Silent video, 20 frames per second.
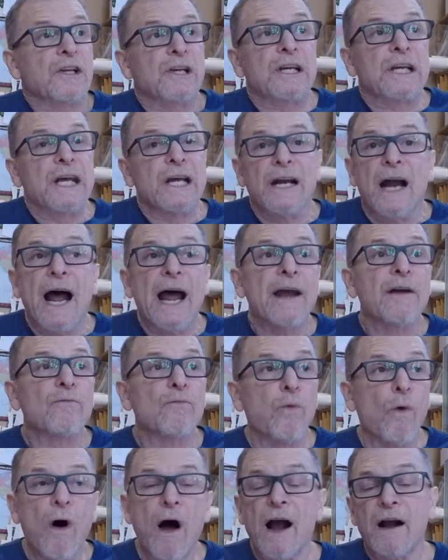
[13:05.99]
can I
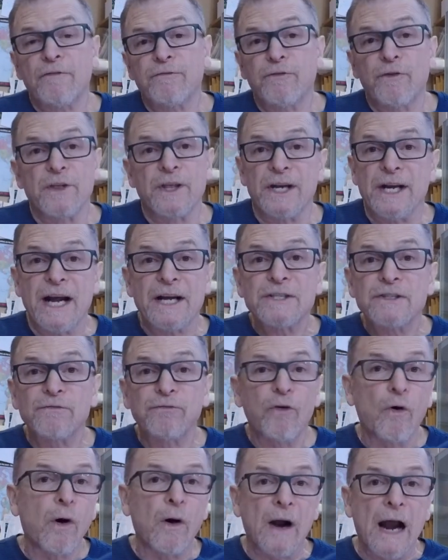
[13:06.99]
walk for the next
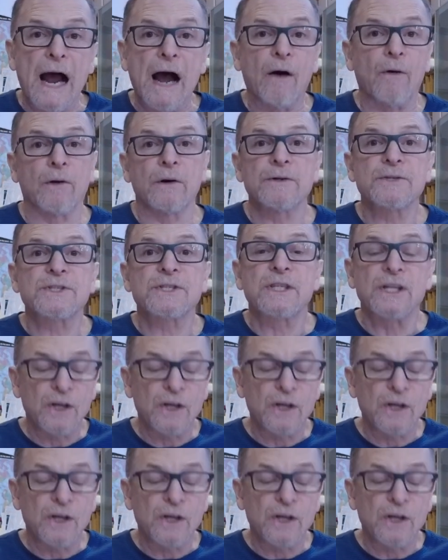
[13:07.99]
four hours?